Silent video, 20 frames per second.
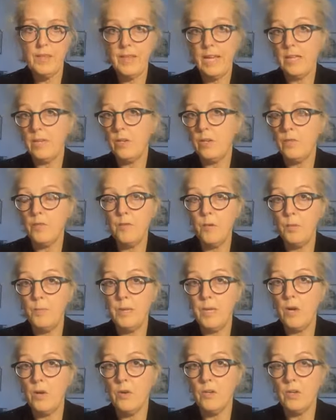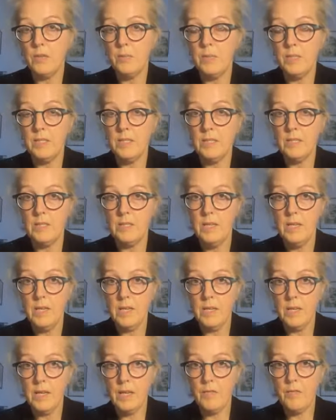That could form an argument
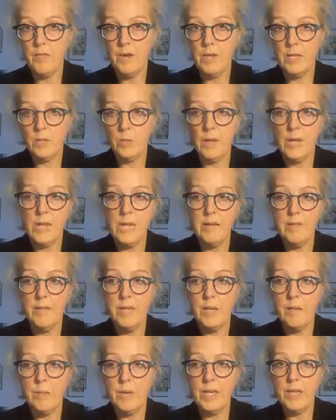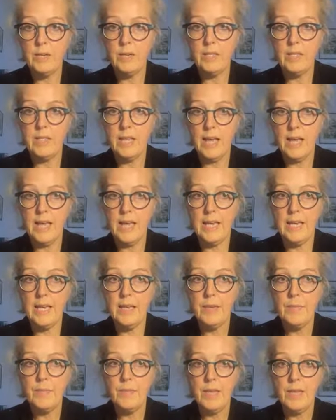at final hearing where you
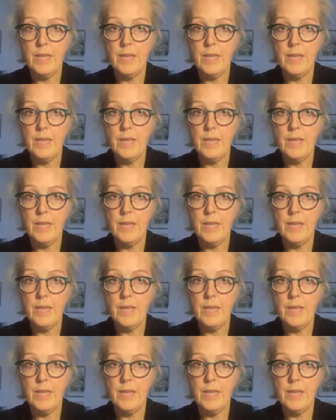say